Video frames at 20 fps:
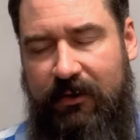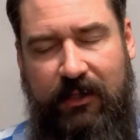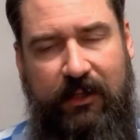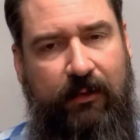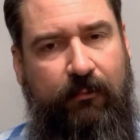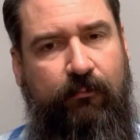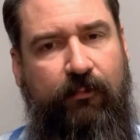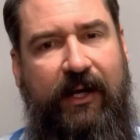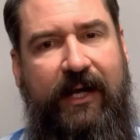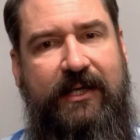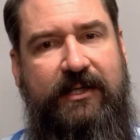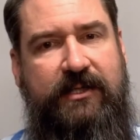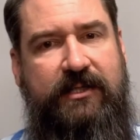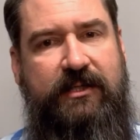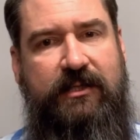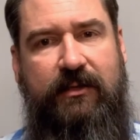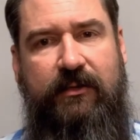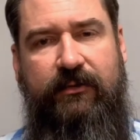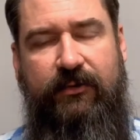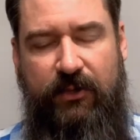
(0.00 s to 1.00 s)

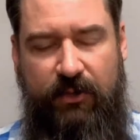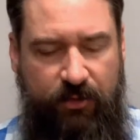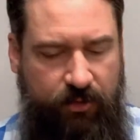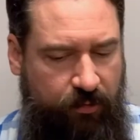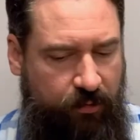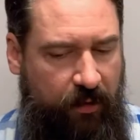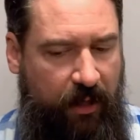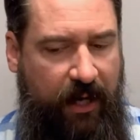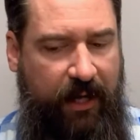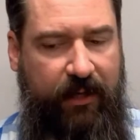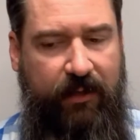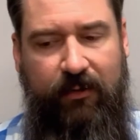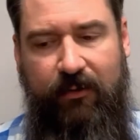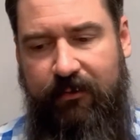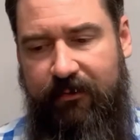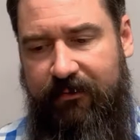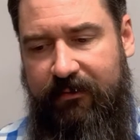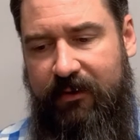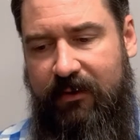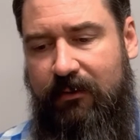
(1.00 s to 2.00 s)
arrest, the
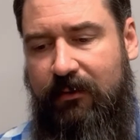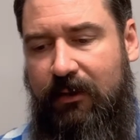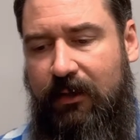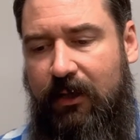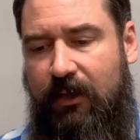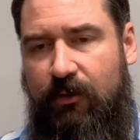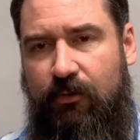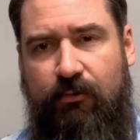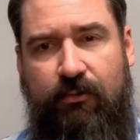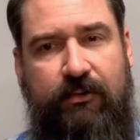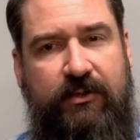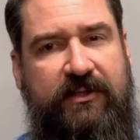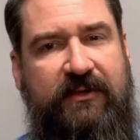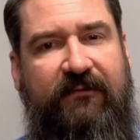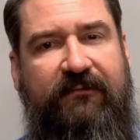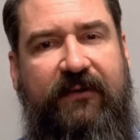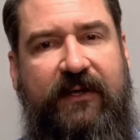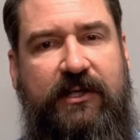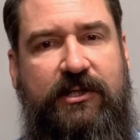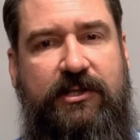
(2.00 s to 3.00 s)
trial, the
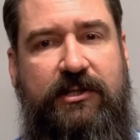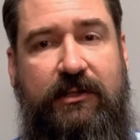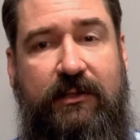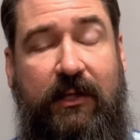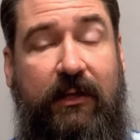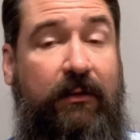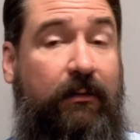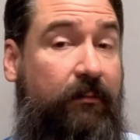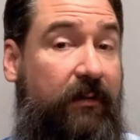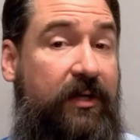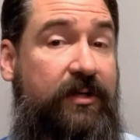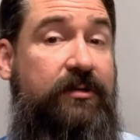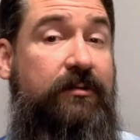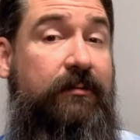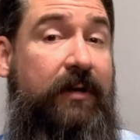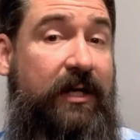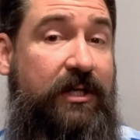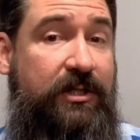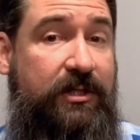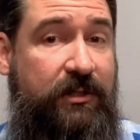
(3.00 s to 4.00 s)
crucifixion, and the
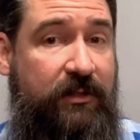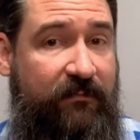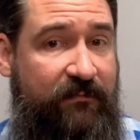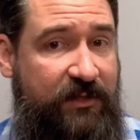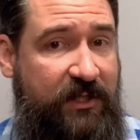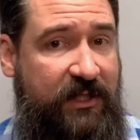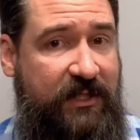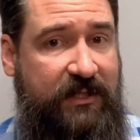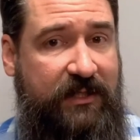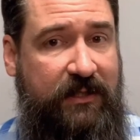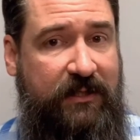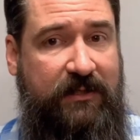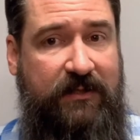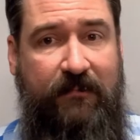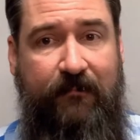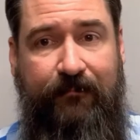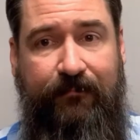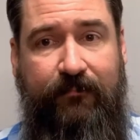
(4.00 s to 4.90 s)
resurrection of Jesus.